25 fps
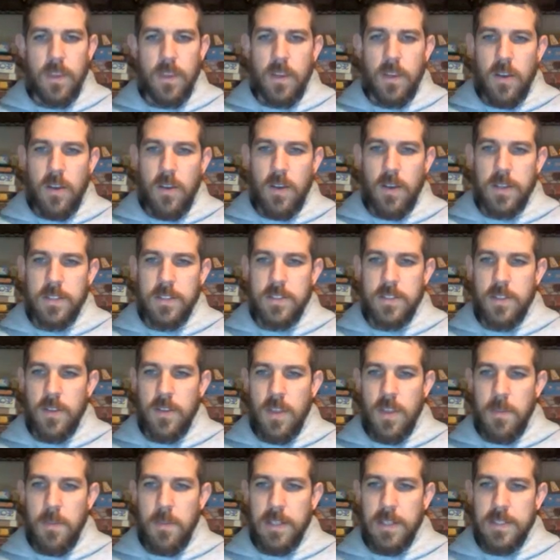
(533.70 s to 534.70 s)
All right,
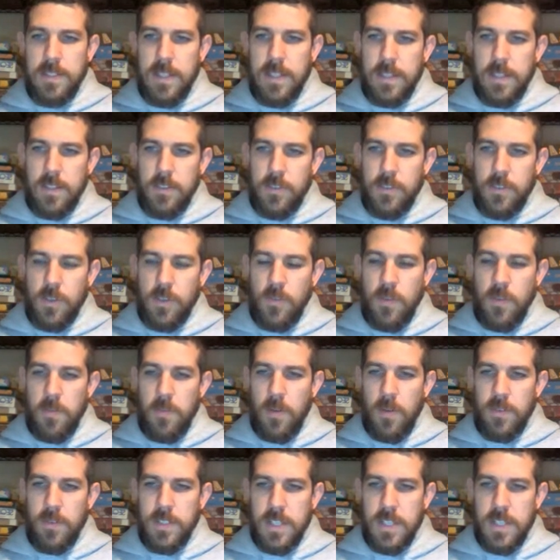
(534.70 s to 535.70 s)
so that means that the two
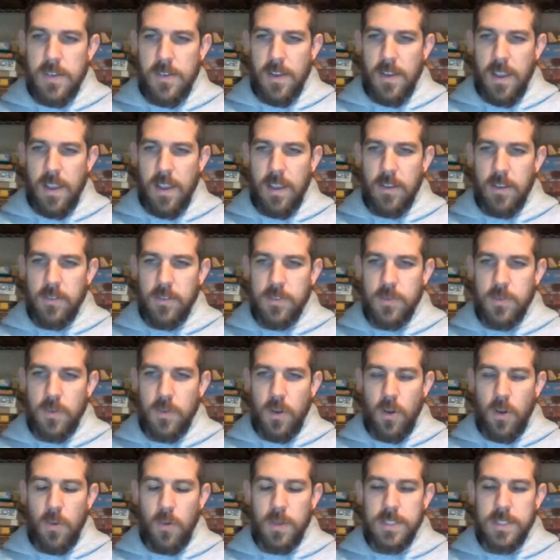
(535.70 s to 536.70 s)
remote interior angles will
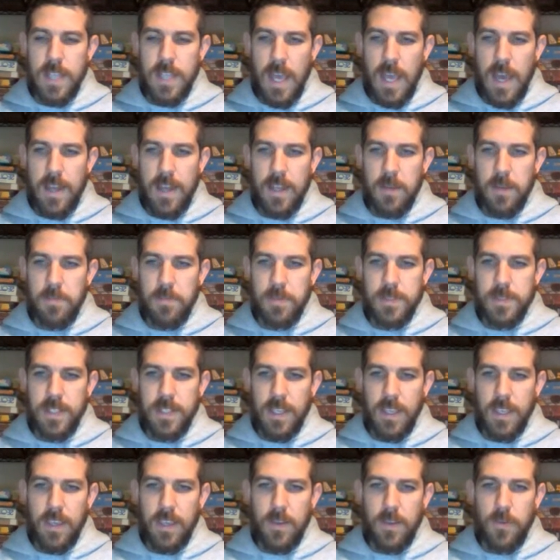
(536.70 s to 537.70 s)
always add up
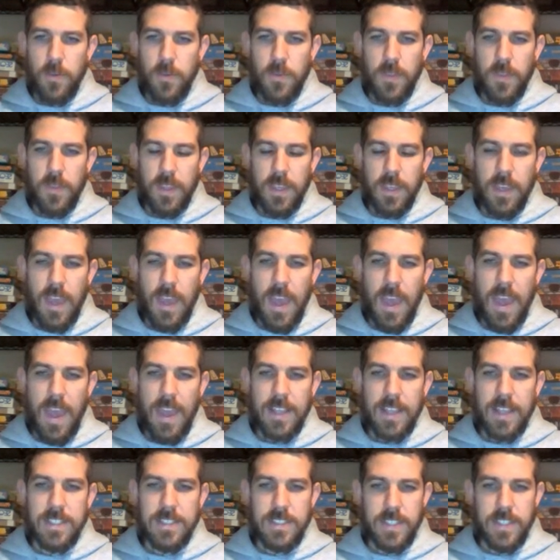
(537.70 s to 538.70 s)
to equal the
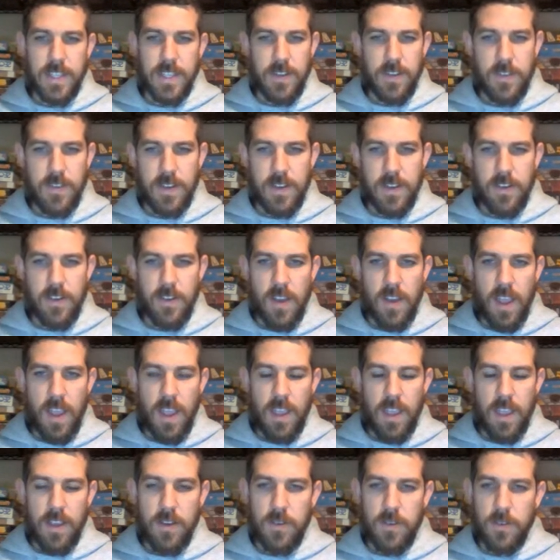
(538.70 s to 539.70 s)
exterior
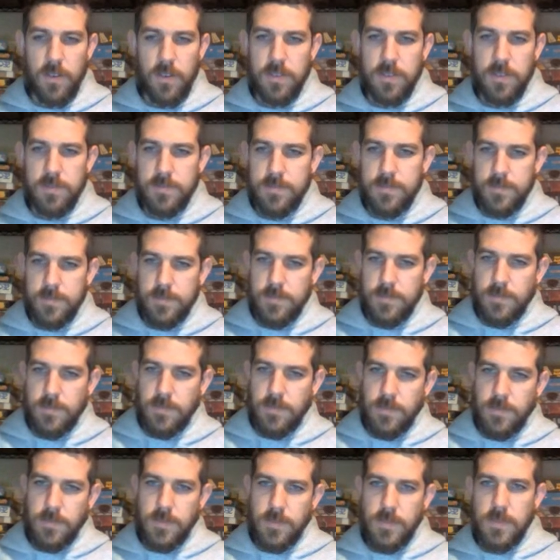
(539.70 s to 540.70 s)
angle.
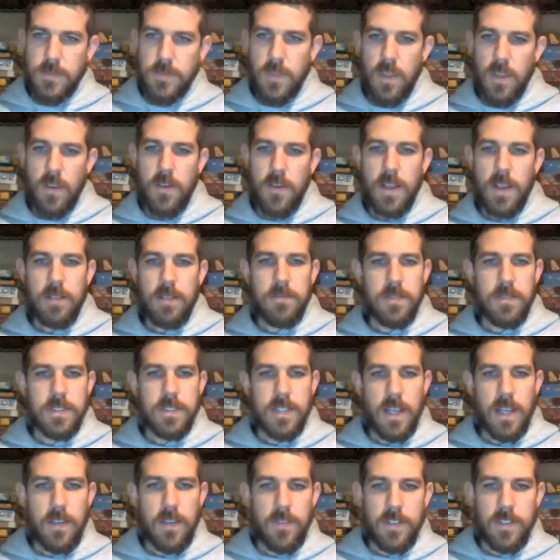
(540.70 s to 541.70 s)
All right,
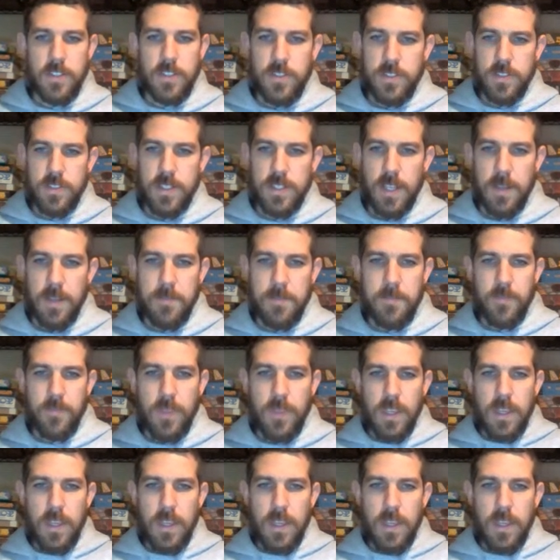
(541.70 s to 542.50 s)
that's kind of interesting.